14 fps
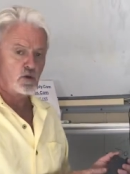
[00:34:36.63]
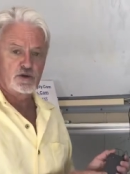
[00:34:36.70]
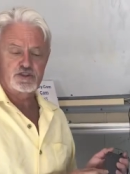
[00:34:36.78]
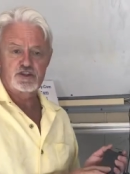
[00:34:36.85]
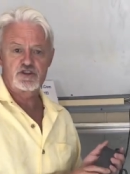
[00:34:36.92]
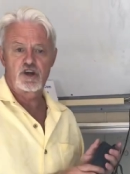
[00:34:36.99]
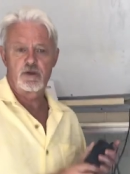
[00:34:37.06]
of
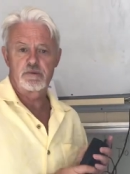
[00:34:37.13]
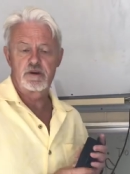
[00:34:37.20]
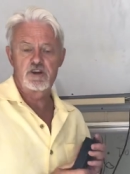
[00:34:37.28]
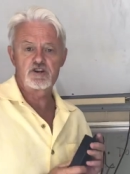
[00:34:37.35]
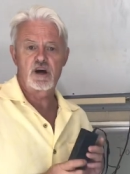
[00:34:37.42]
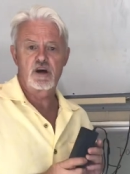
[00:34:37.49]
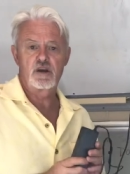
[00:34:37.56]
course has got to be in
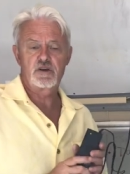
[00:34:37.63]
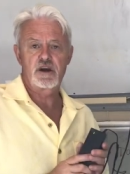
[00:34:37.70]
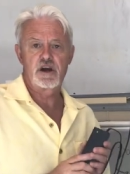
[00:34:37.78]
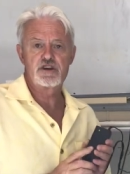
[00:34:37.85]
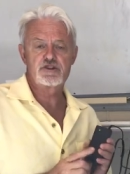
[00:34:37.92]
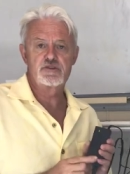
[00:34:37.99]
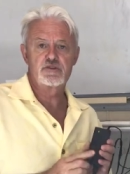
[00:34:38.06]
a dry
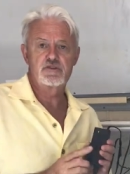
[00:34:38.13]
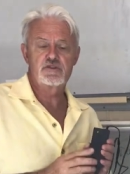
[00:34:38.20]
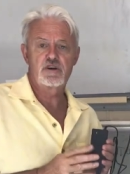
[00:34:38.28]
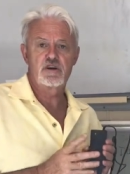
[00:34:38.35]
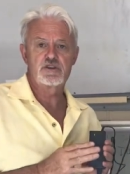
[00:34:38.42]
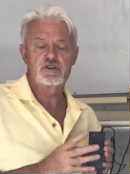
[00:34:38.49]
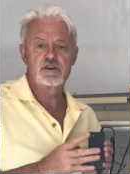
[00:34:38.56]
location. You
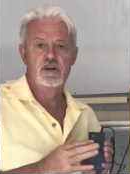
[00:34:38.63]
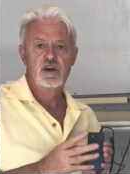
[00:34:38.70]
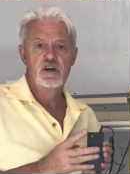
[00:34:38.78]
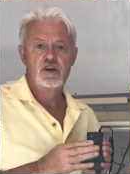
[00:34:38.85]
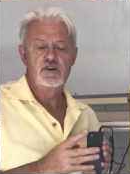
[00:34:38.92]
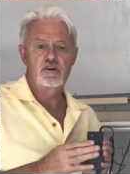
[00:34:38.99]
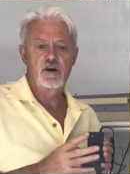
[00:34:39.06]
can't
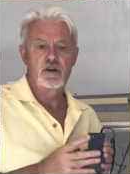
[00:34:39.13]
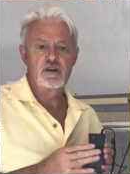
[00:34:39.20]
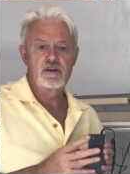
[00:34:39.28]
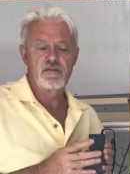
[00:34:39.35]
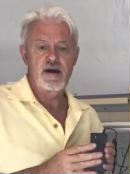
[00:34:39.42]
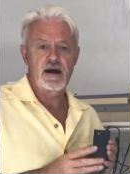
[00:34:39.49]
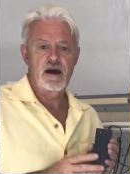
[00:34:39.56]
you can't
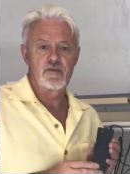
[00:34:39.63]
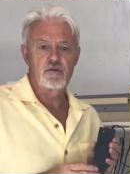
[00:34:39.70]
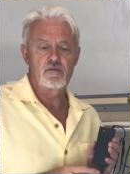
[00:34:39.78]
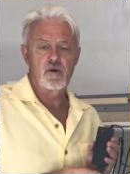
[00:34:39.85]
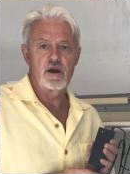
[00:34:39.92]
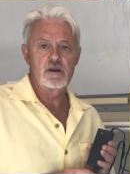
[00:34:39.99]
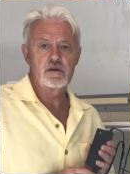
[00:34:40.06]
leave that out
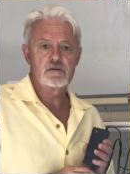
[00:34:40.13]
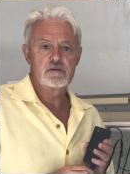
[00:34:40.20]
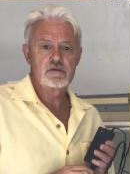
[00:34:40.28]
in the rain,